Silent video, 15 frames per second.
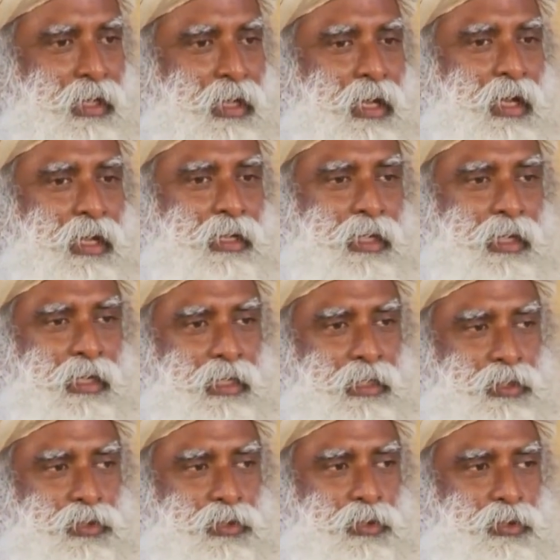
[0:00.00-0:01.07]
and
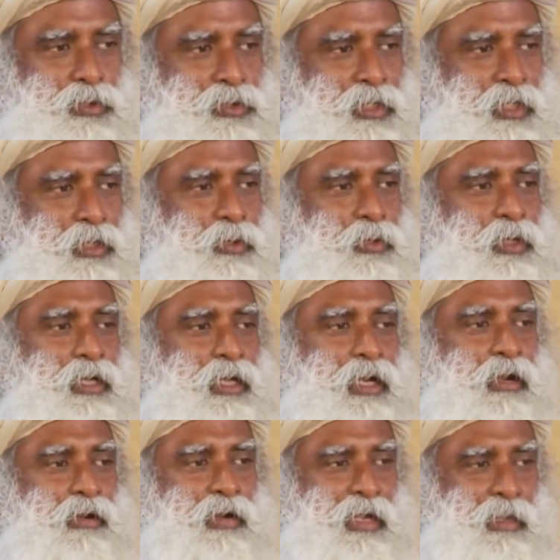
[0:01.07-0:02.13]
electrons are going
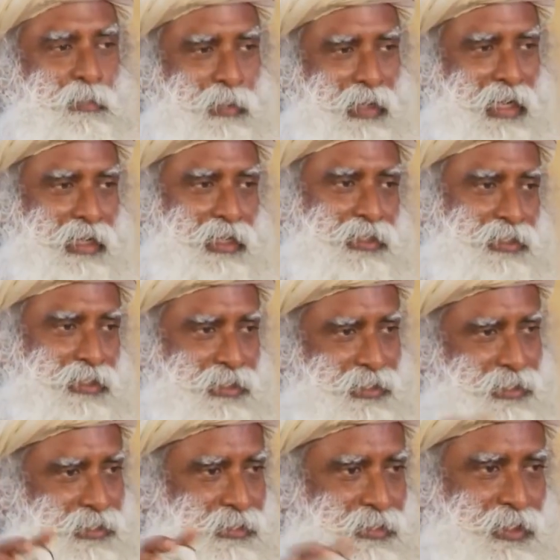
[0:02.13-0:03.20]
around like
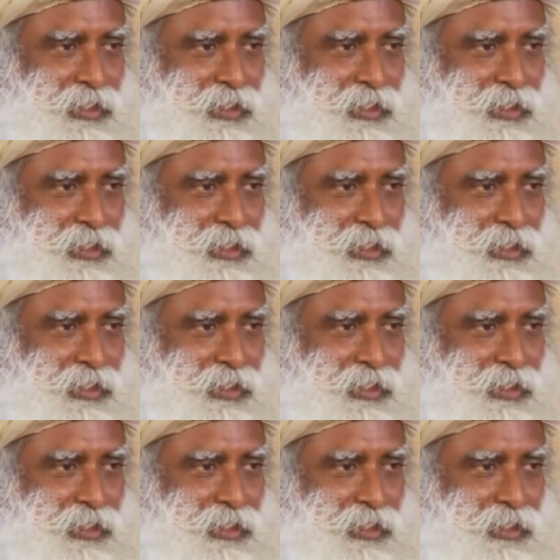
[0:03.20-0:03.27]
planets